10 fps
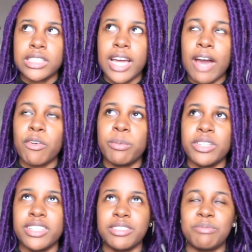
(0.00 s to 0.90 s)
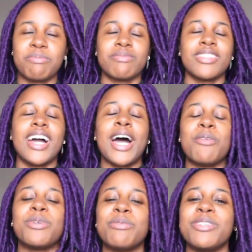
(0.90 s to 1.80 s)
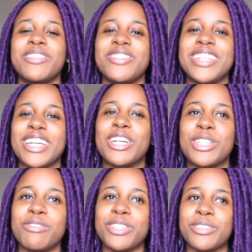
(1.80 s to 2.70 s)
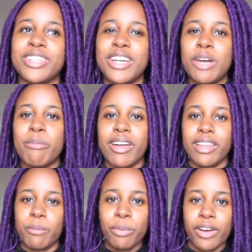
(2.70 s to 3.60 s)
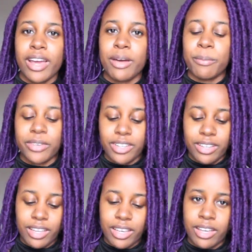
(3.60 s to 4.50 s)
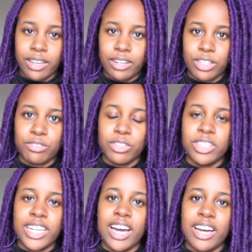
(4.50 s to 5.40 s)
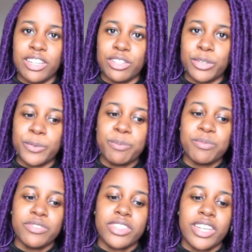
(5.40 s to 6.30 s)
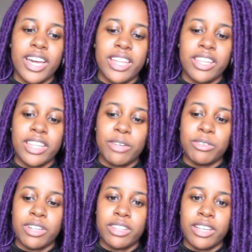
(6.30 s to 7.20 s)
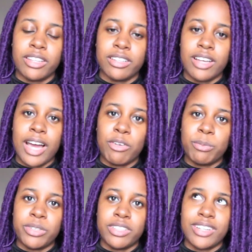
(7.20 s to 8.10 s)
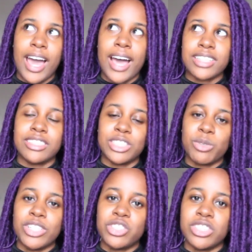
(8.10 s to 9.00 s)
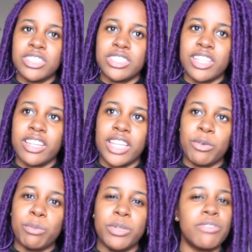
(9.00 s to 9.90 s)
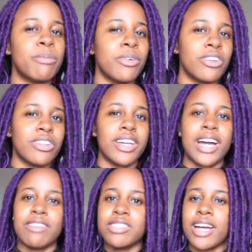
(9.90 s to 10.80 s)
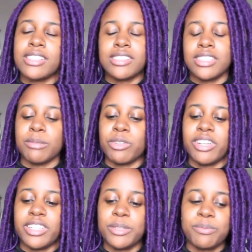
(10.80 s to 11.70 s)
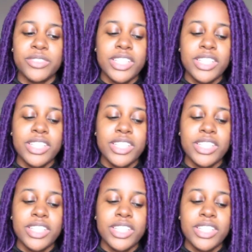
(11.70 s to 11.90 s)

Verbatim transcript: I would be, I would be being interviewed by like Pramp and interviewing.io and then they would and then I would be asked these questions and they would be familiar like I've, I'd seen them already